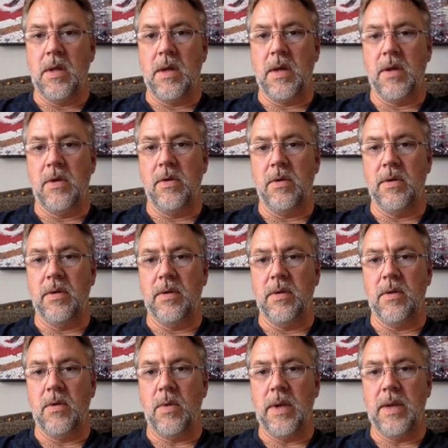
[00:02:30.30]
I could
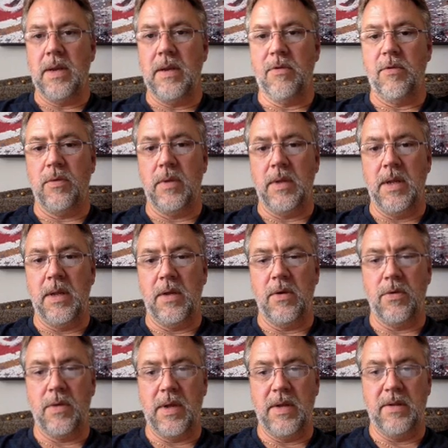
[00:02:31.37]
quite literally
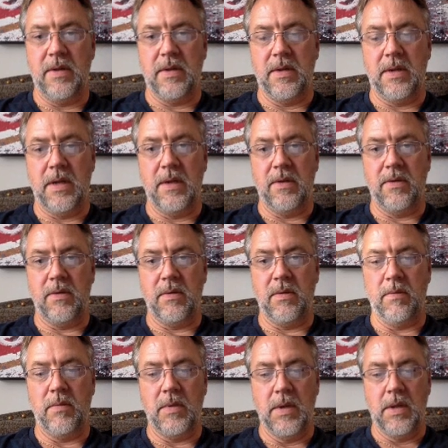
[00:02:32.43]
create it
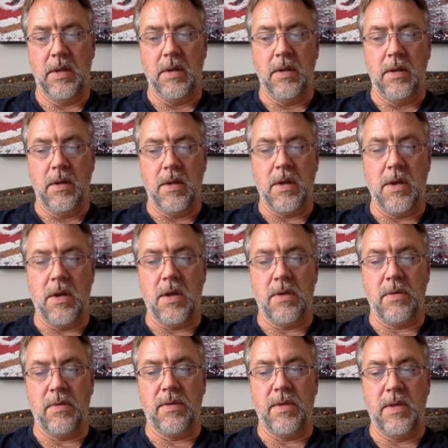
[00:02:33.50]
into
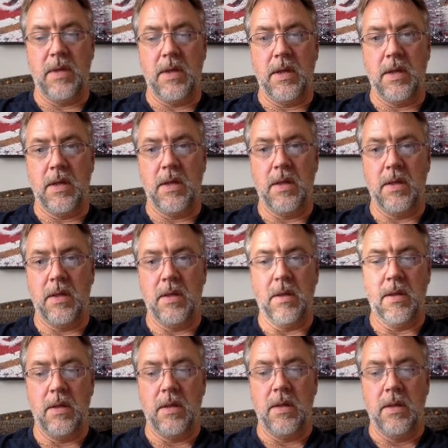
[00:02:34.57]
another thing,
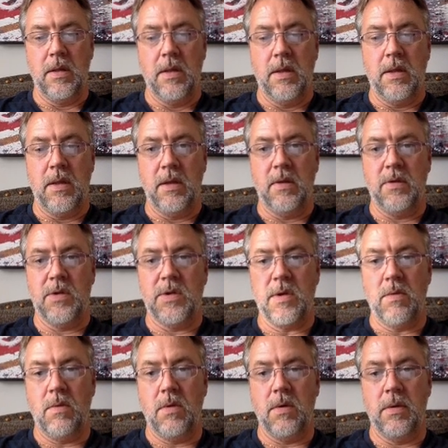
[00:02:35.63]
and
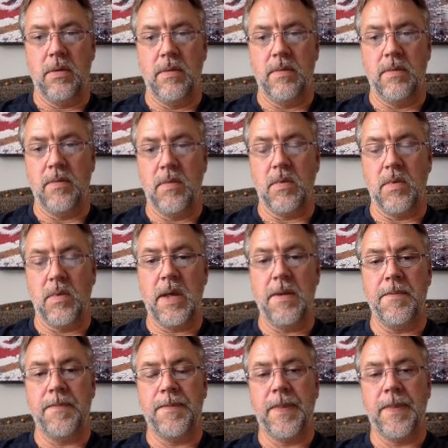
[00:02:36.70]
so on. Okay?